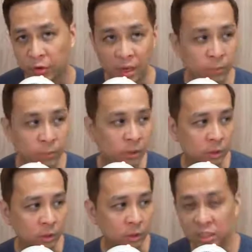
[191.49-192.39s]
For
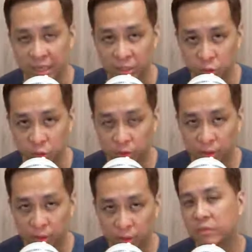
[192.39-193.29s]
example, planner schedule
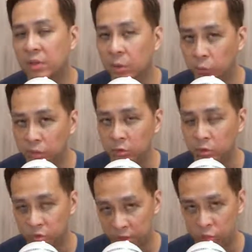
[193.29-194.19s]
that gives them a
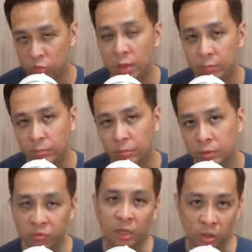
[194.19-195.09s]
reason to subscribe
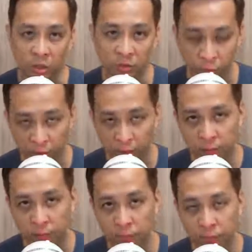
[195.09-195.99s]
to whatever that you give away.